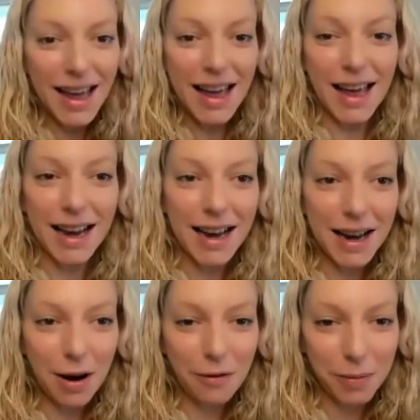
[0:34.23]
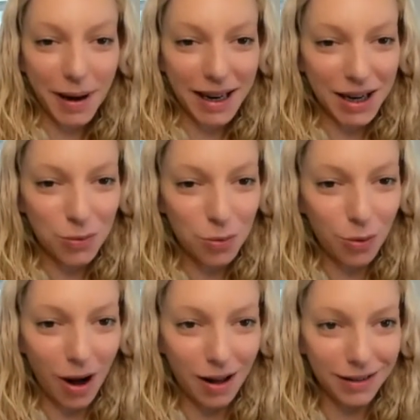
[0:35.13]
Hello, everybody, and
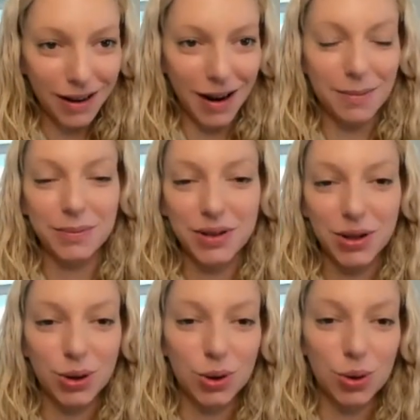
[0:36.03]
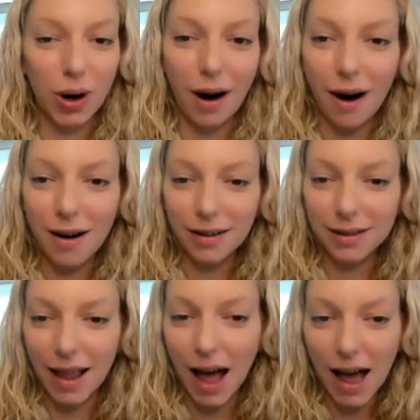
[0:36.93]
welcome to
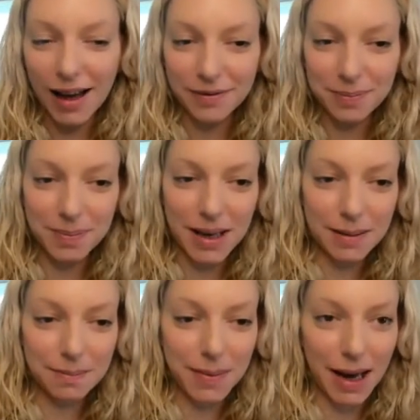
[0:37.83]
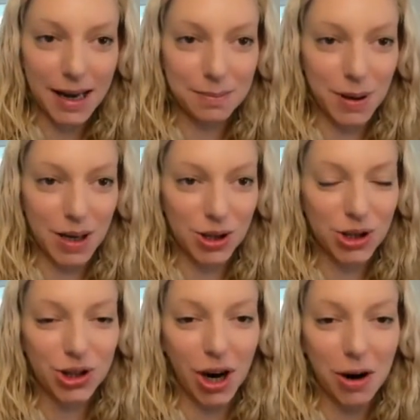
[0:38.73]
our live Be Baby
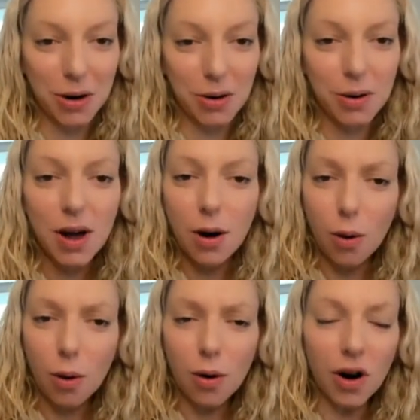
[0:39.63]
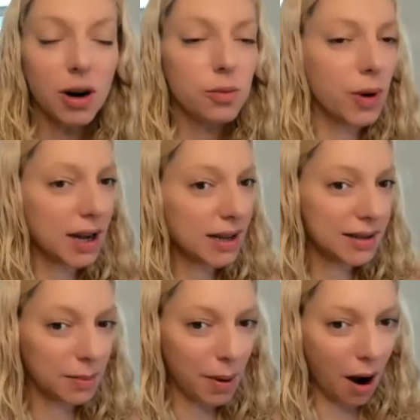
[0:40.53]
show, or
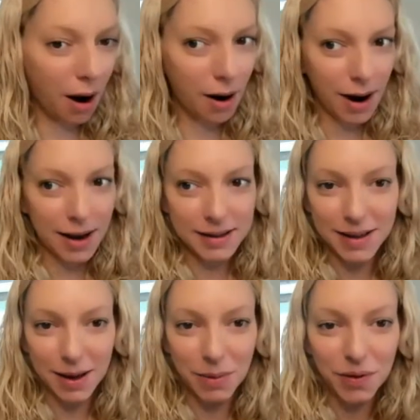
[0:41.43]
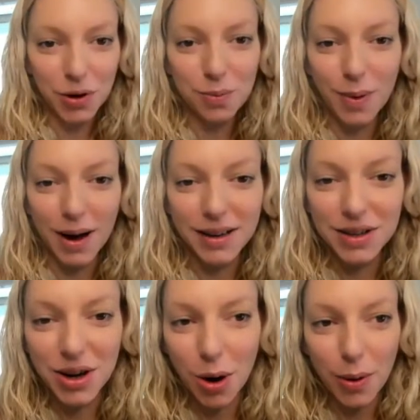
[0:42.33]
Raise the Bar, as some of you might
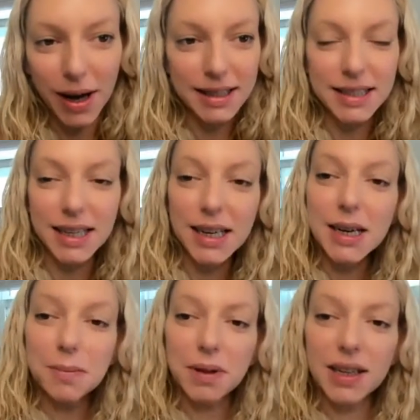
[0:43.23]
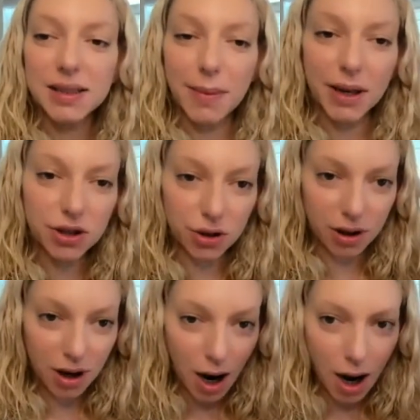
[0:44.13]
know it. Please make sure
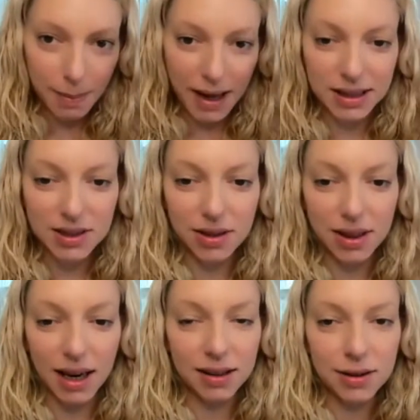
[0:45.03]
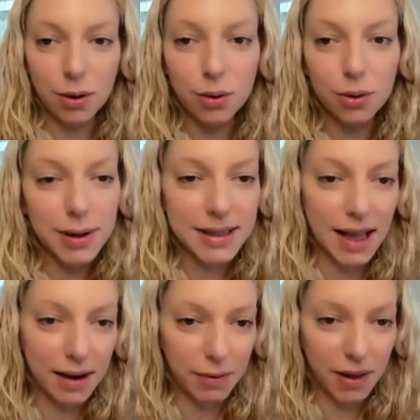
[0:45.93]
to comment so that I know who is
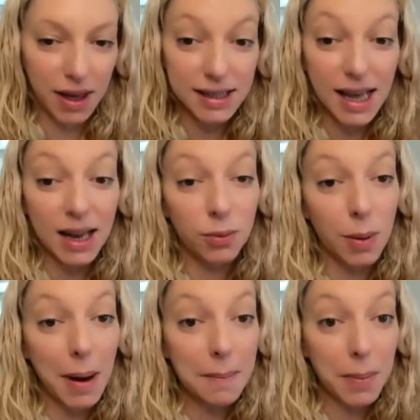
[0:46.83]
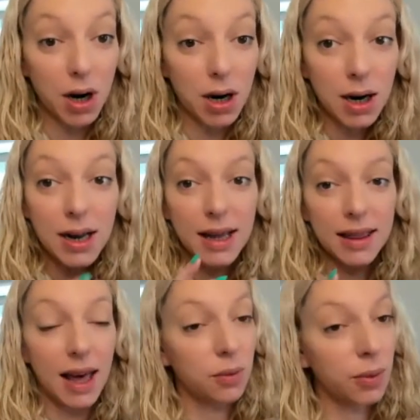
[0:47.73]
live with us. And remember
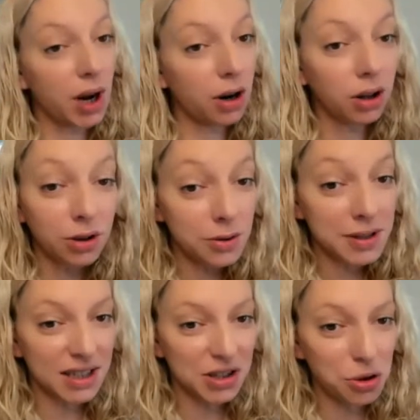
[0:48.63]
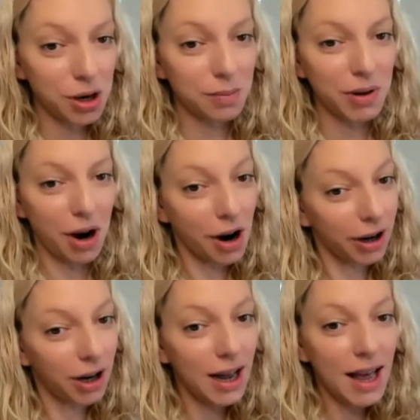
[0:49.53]
that we are using
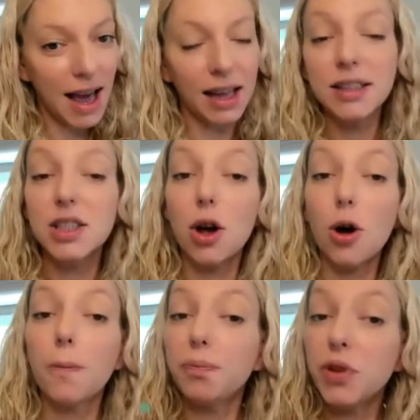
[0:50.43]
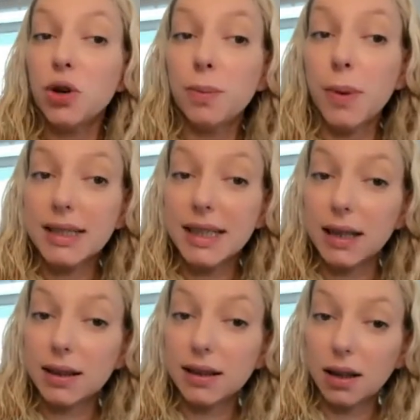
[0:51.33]
StreamYard, and so you must
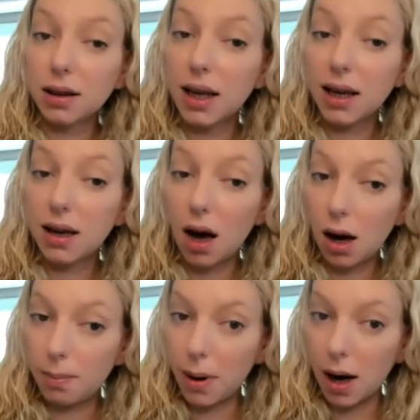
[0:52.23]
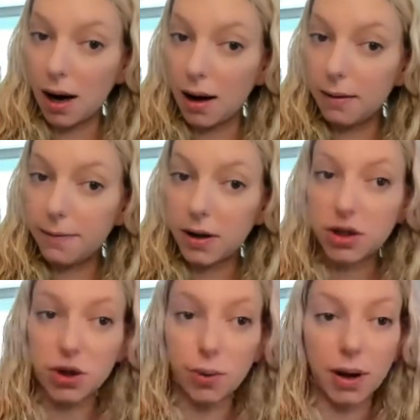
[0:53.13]
click the link above
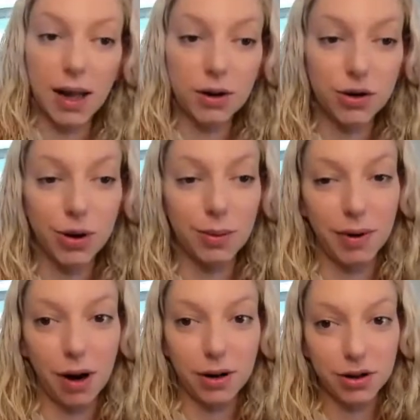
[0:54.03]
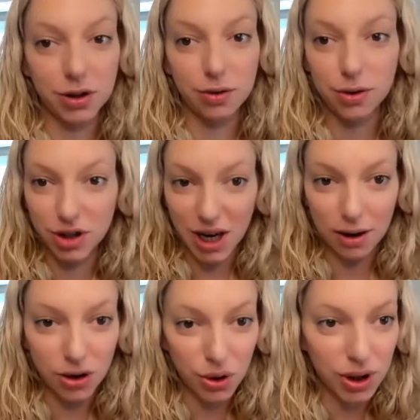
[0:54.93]
to allow StreamYard to
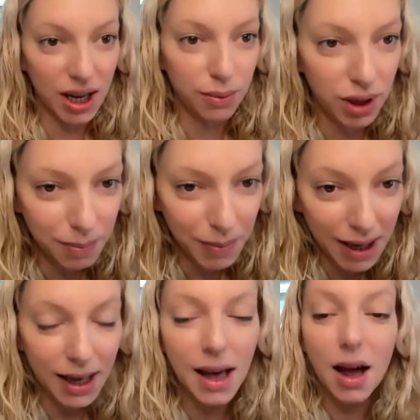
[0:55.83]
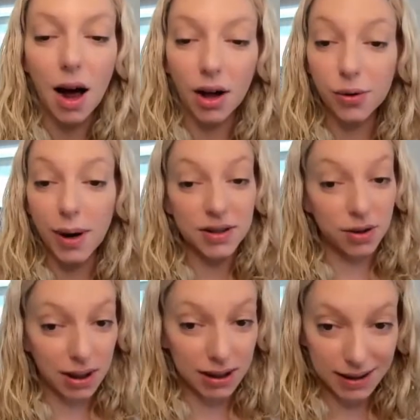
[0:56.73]
share your name with me. Otherwise,
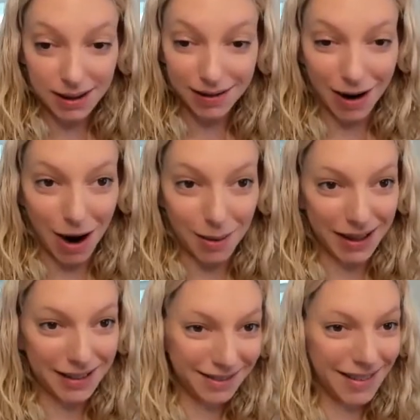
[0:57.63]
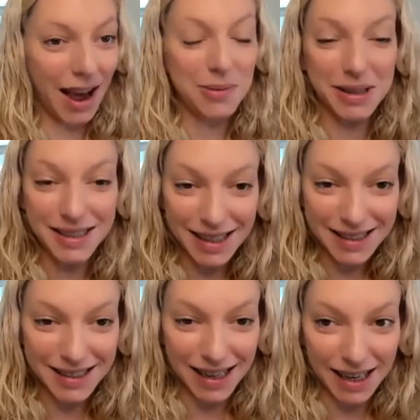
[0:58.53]
you can still comment. I will
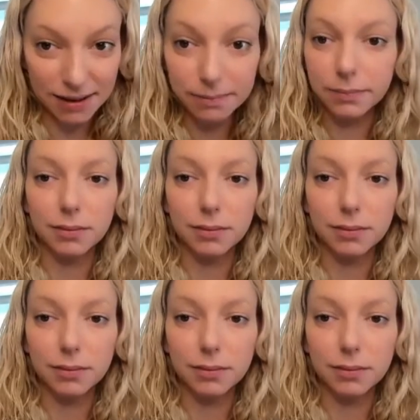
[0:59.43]
still see it.